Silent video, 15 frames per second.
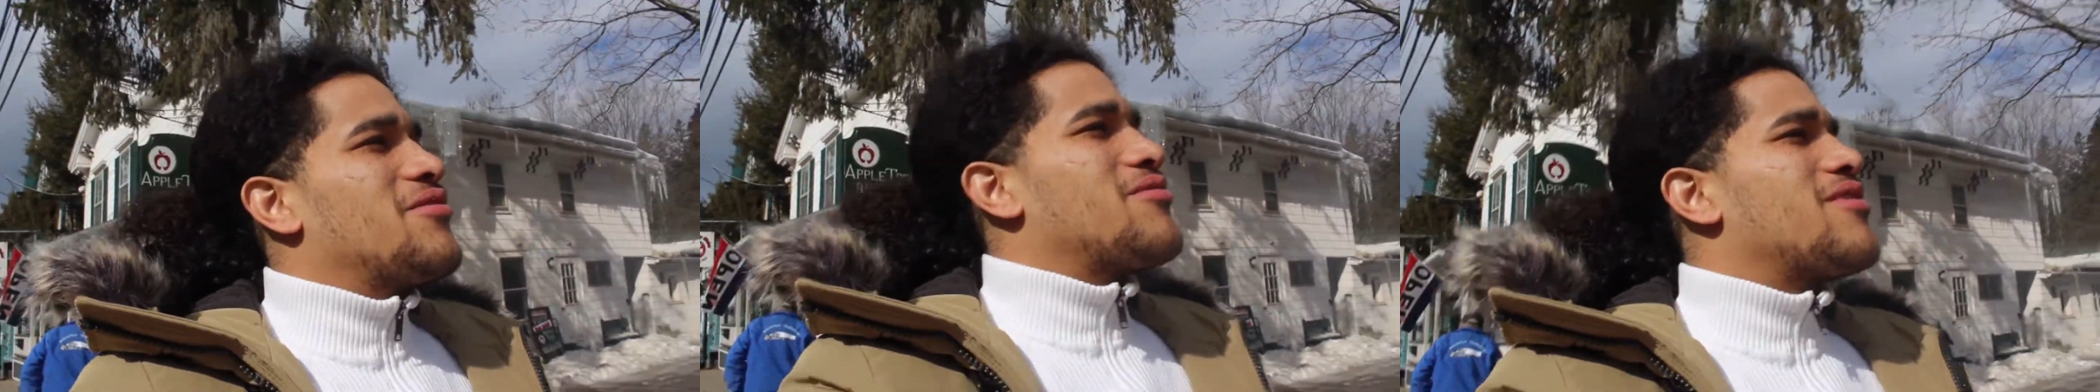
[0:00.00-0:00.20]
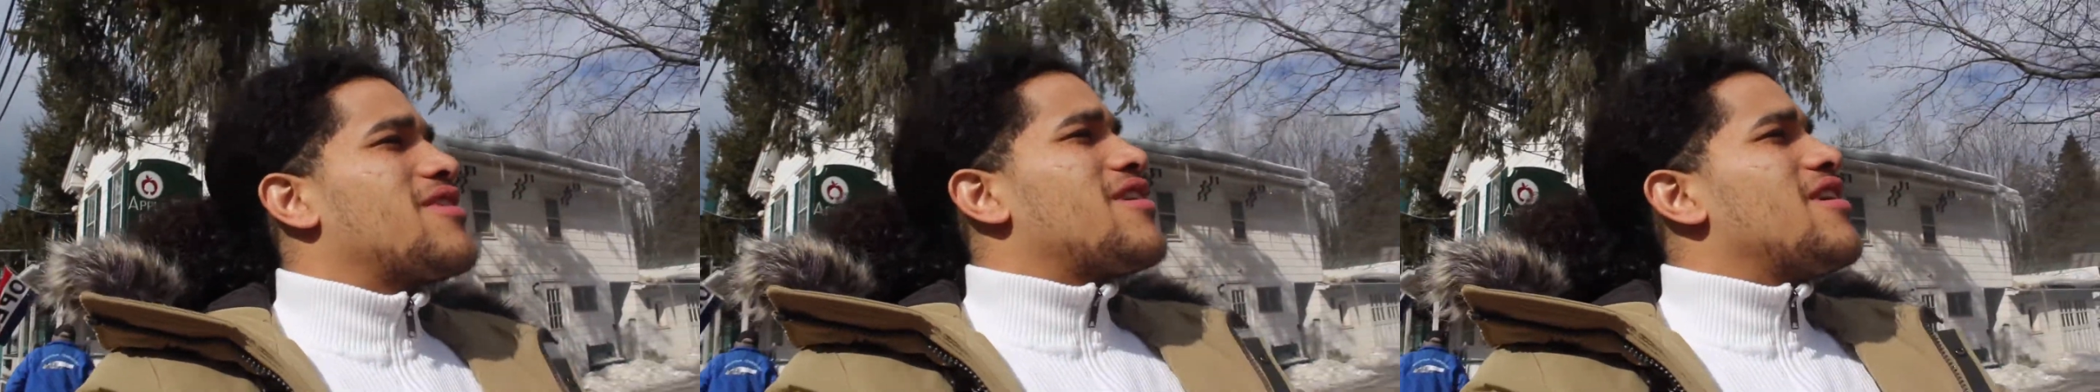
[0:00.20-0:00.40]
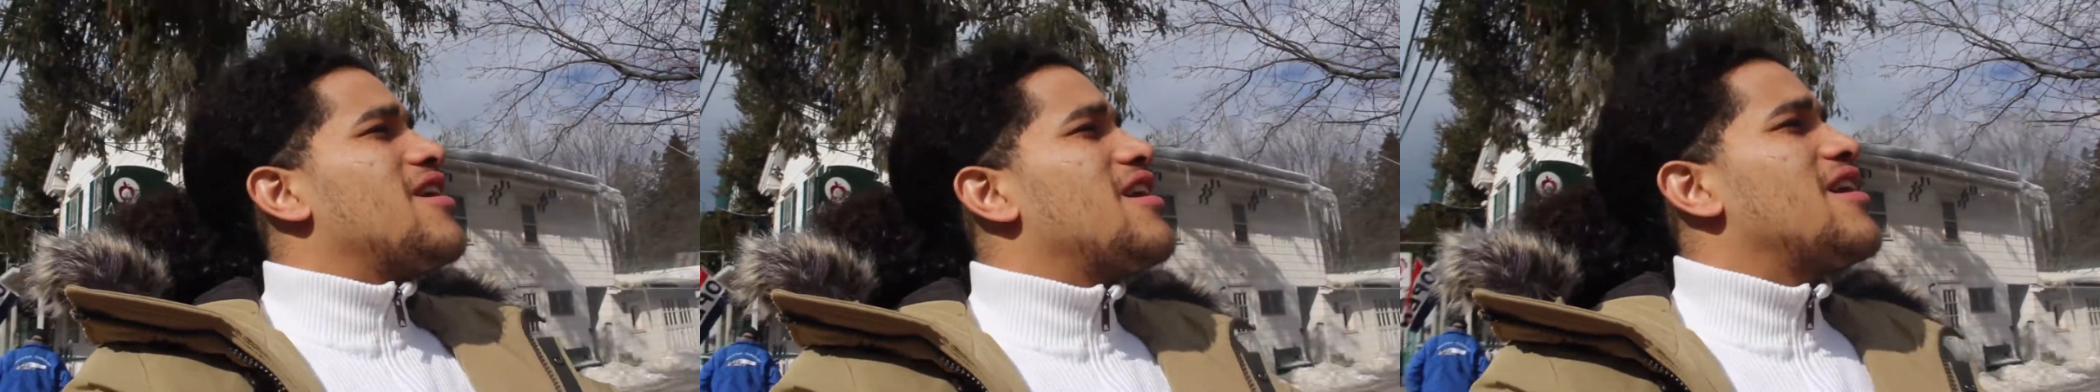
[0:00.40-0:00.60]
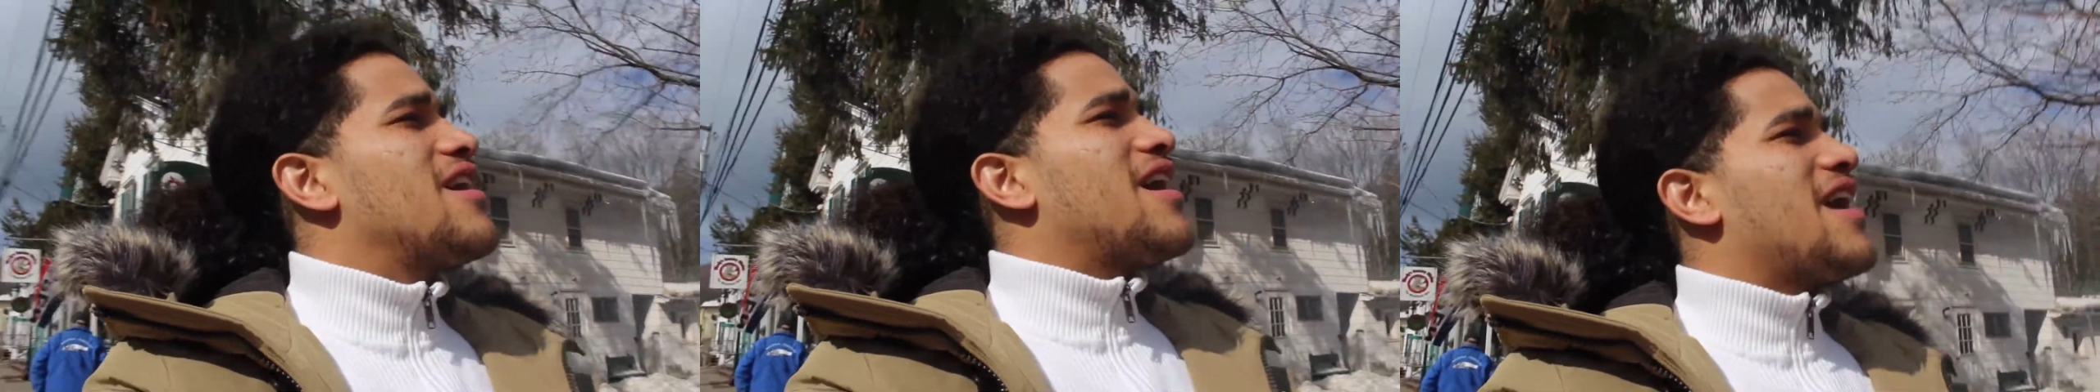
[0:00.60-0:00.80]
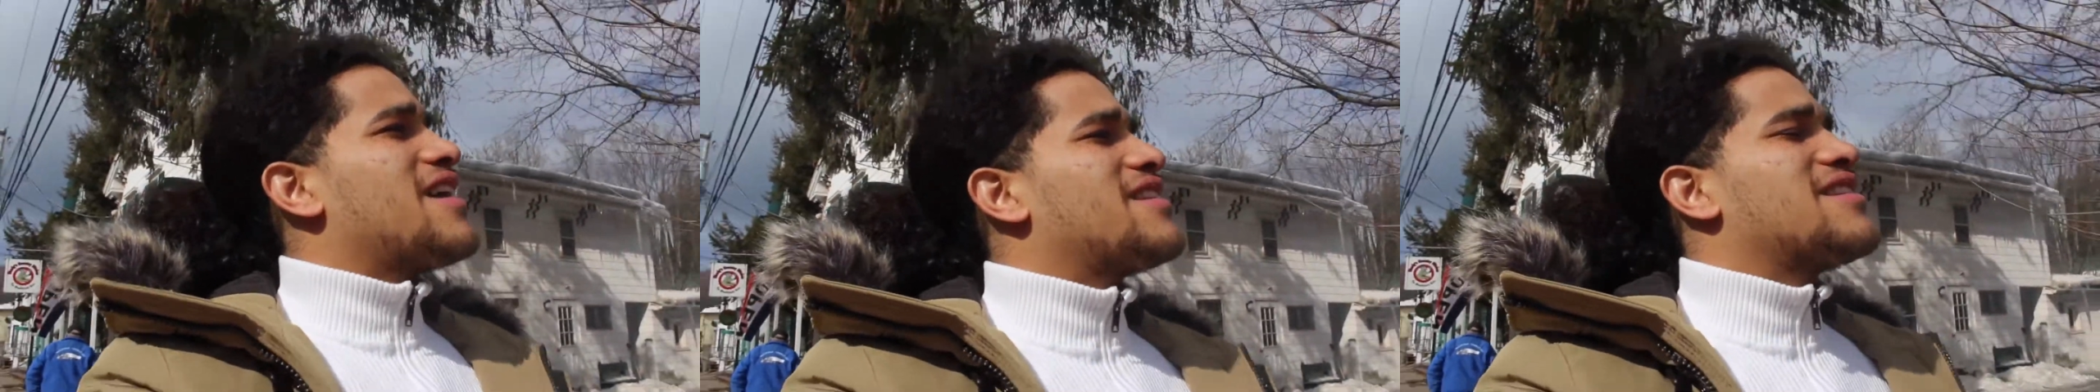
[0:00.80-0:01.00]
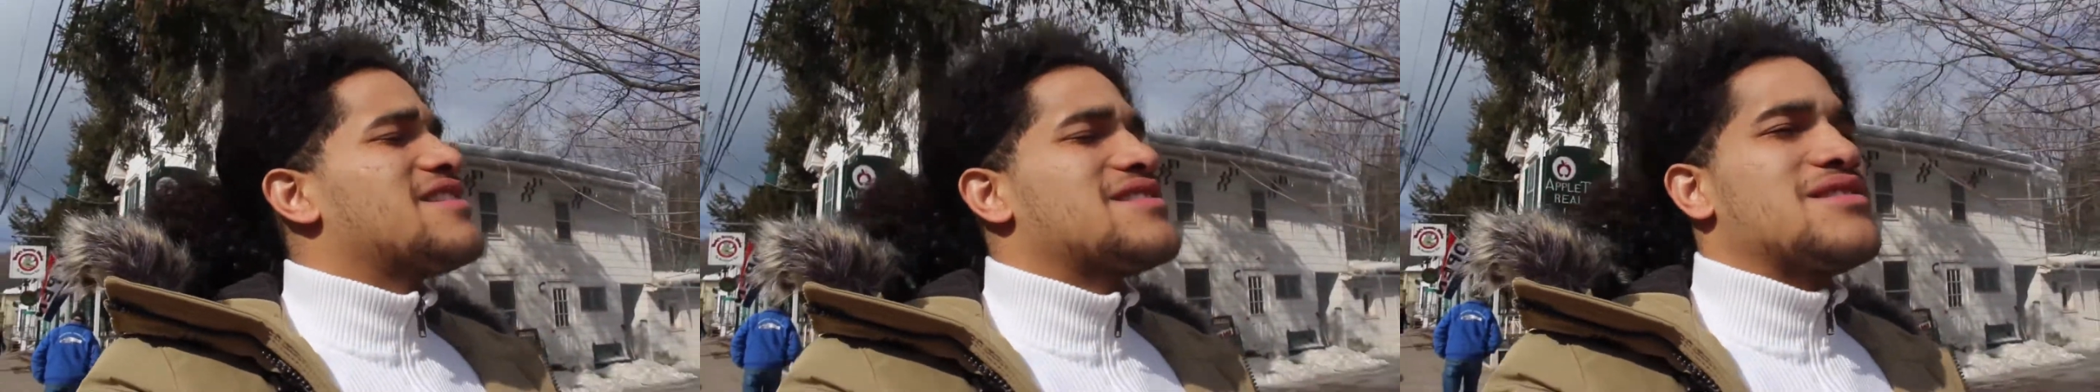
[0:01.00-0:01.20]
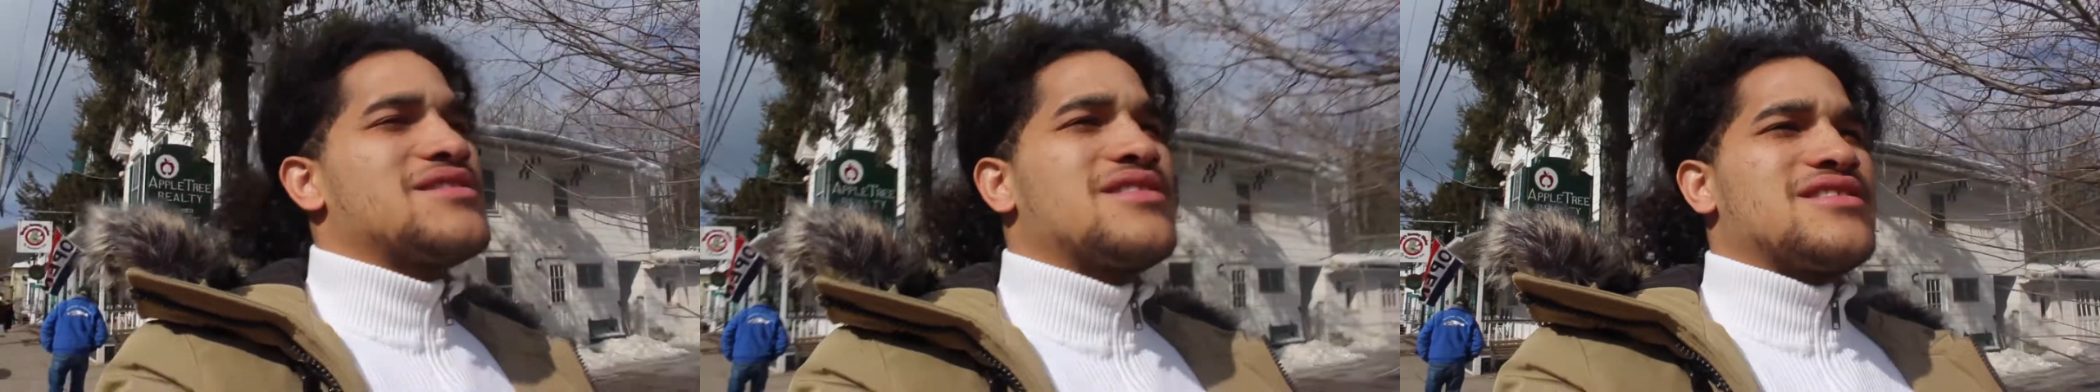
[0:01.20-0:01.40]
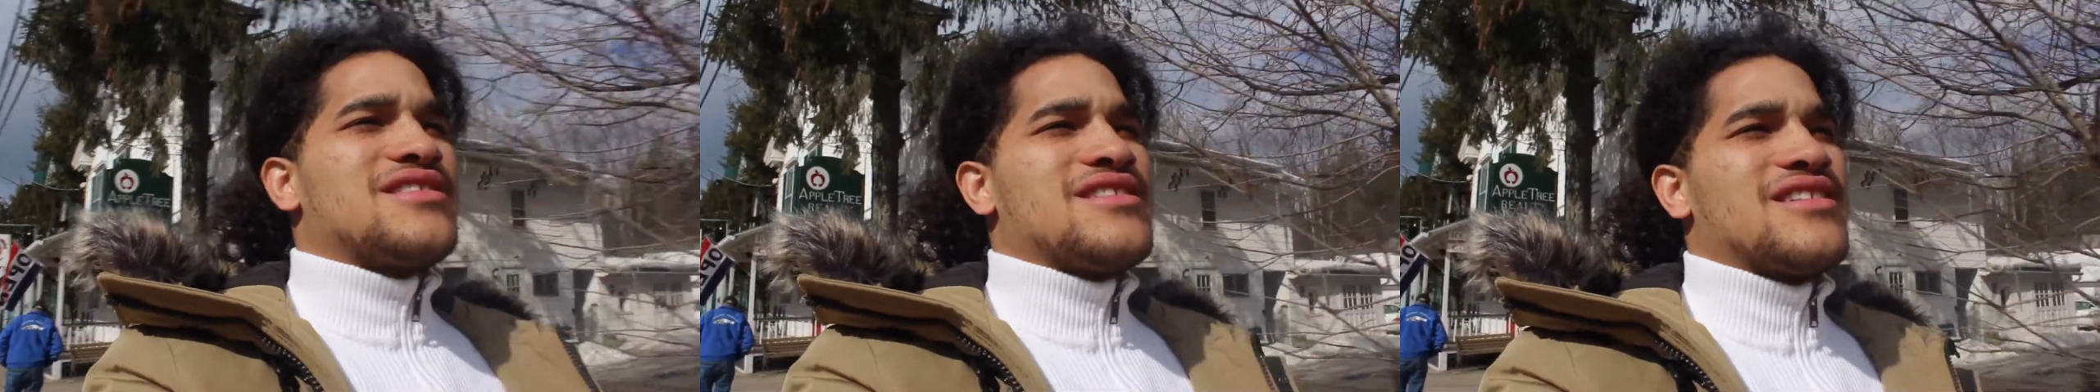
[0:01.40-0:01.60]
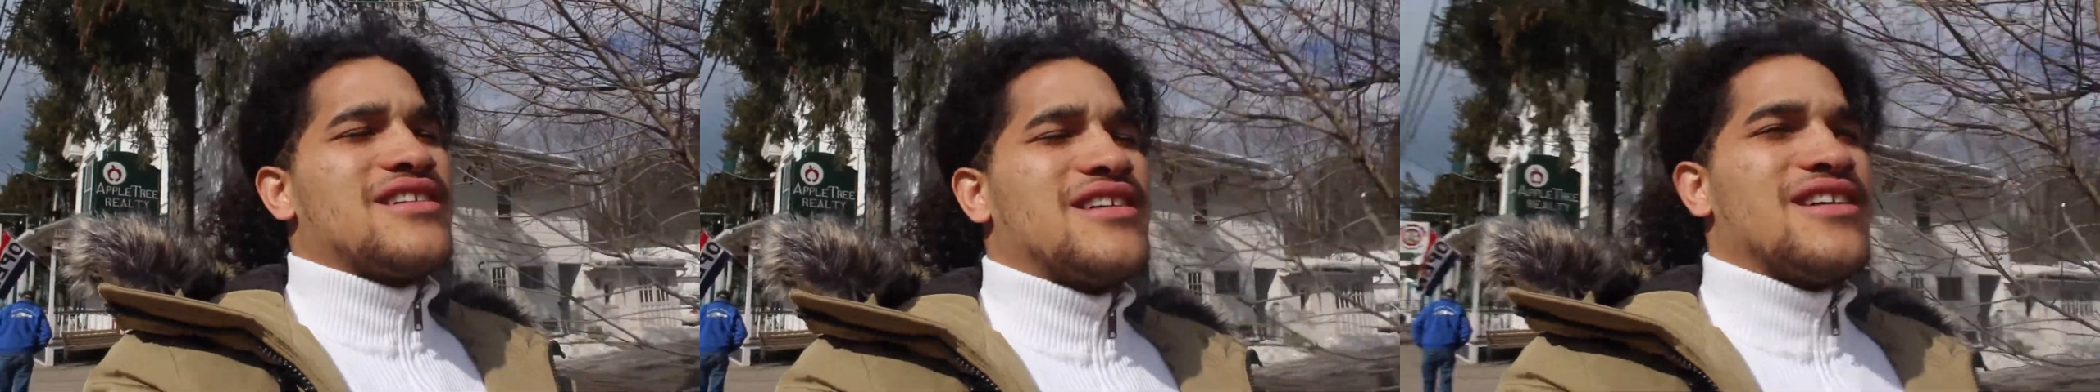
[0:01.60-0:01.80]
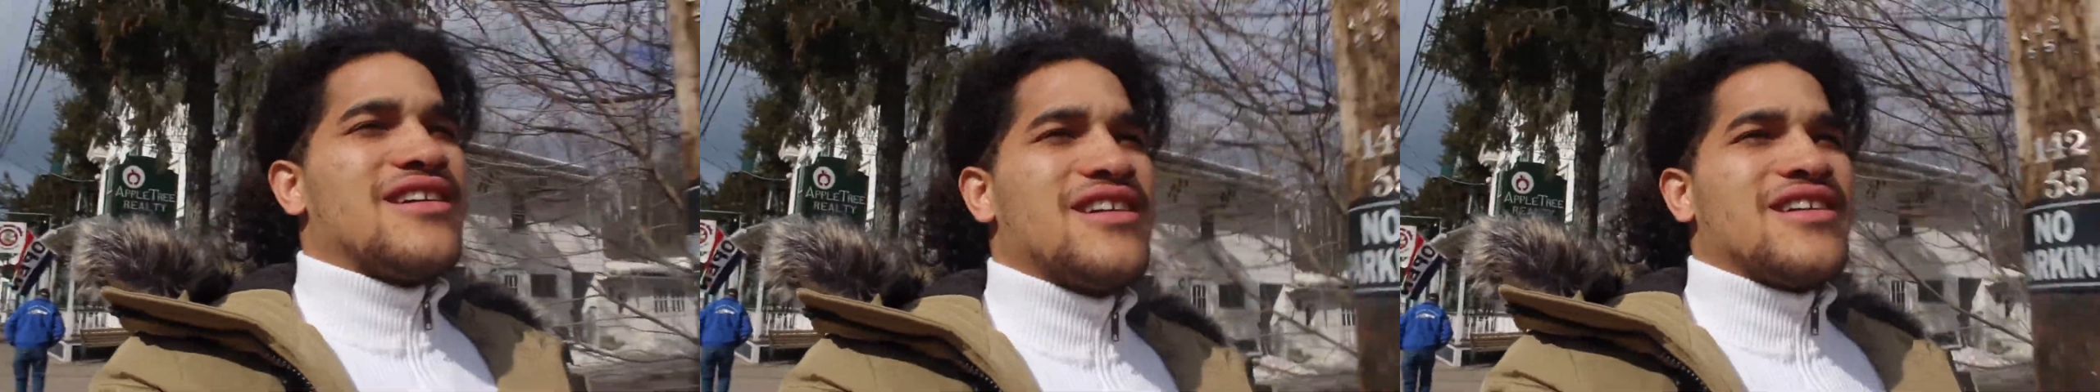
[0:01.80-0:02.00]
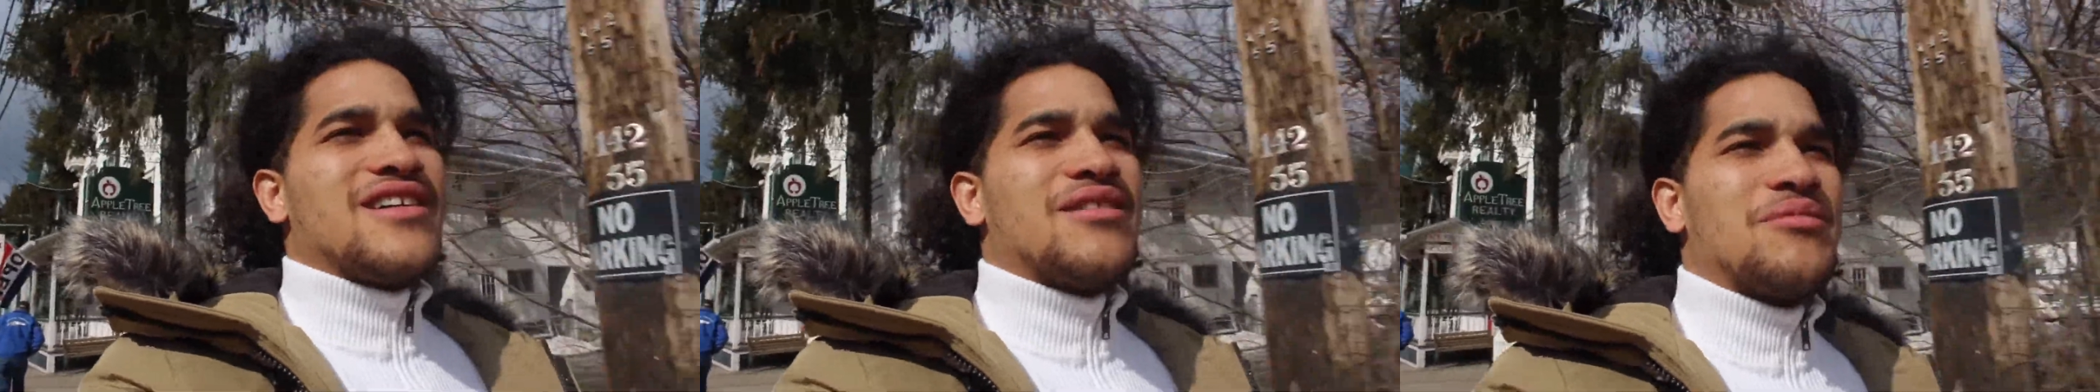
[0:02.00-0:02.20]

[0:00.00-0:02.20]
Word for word: We're uh, at this uh,